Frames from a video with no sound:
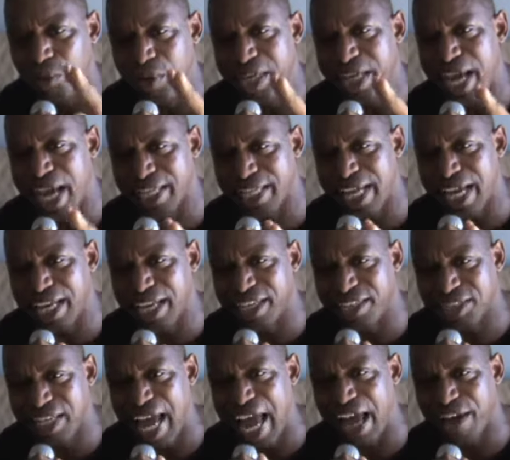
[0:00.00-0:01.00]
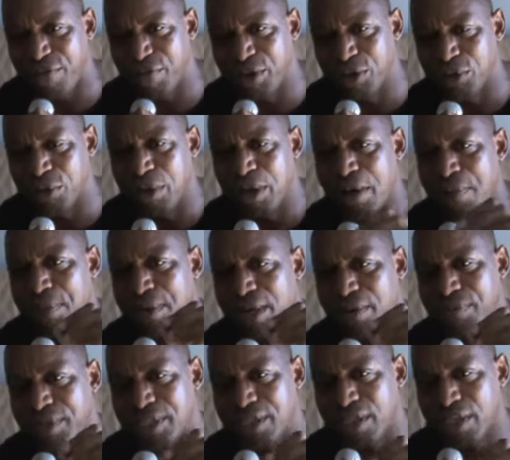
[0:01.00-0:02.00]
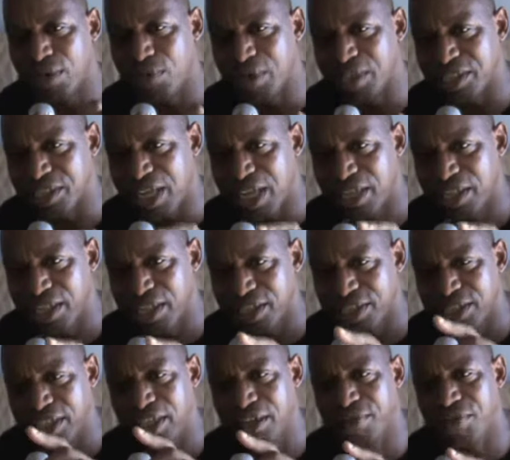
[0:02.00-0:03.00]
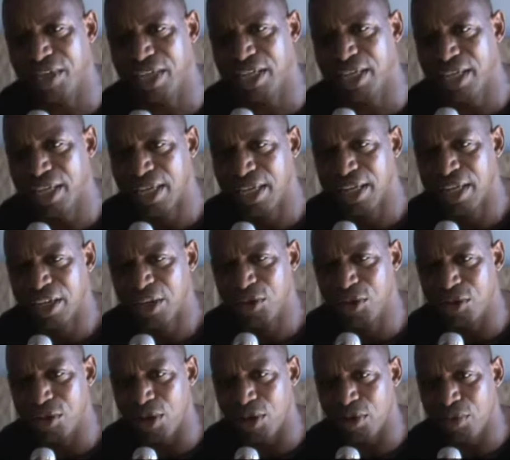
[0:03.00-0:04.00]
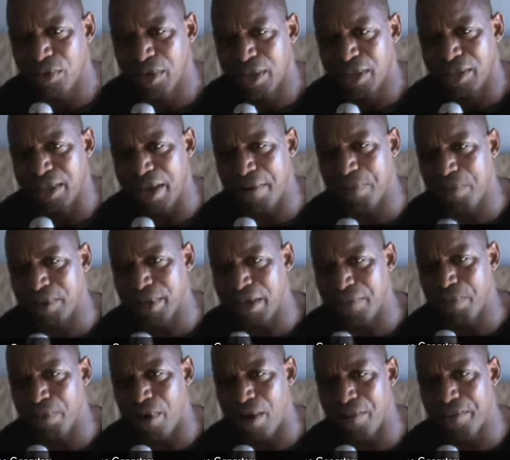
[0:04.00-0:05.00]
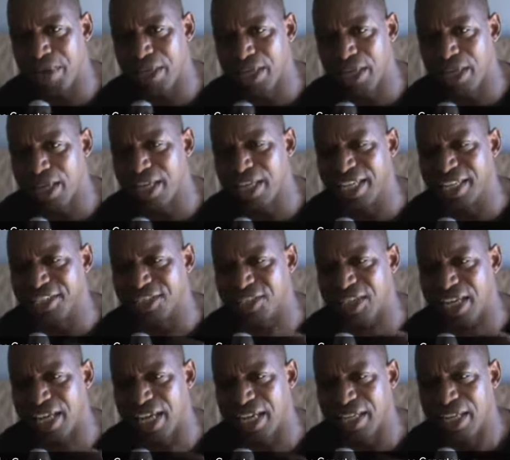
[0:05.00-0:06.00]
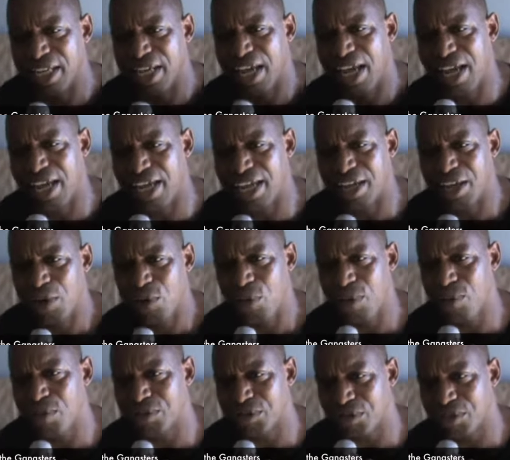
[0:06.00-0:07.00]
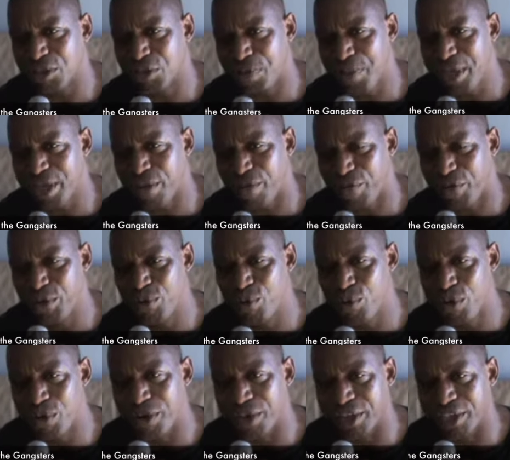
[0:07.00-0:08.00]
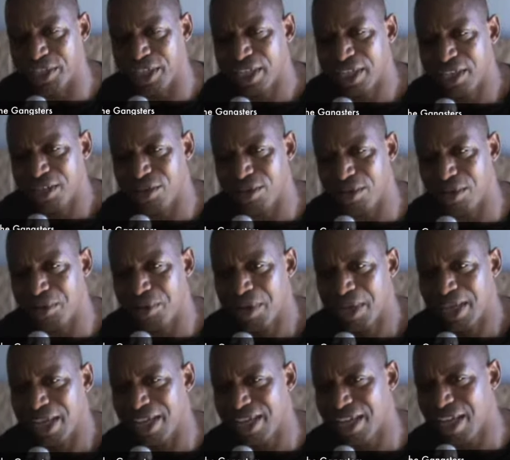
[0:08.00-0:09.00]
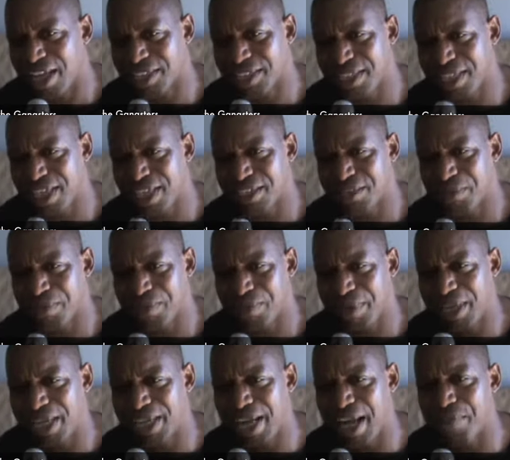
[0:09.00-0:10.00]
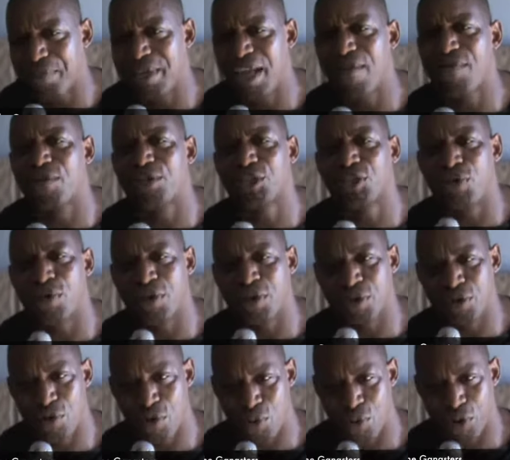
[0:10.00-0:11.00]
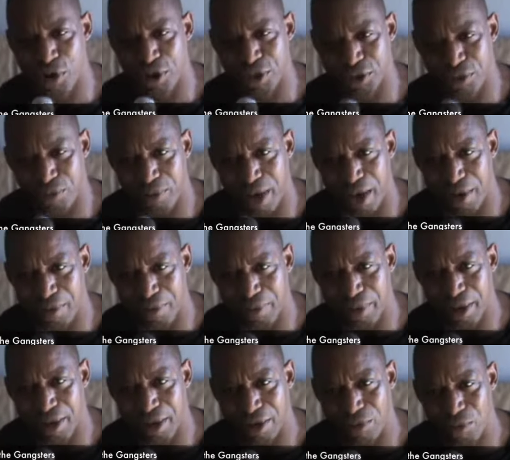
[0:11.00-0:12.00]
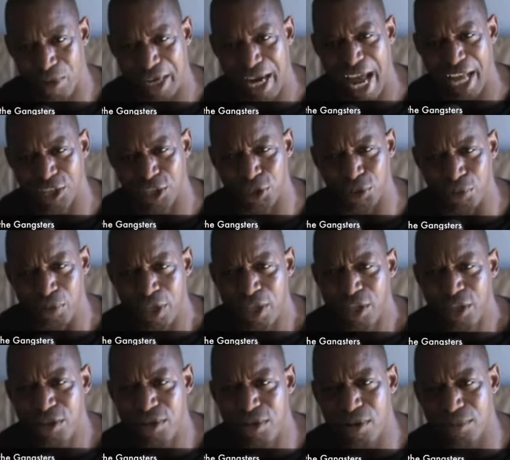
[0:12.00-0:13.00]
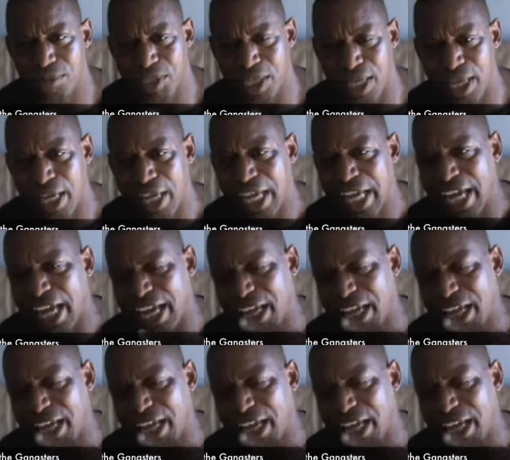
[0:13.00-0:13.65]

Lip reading: We got that intact for you. But I'm going to tell you what, ZDTV, you know, they brought me in and said, hey, we want you to speak a few words. You know, and I said, man, I'm never short of no words around what I do. You know what I'm saying?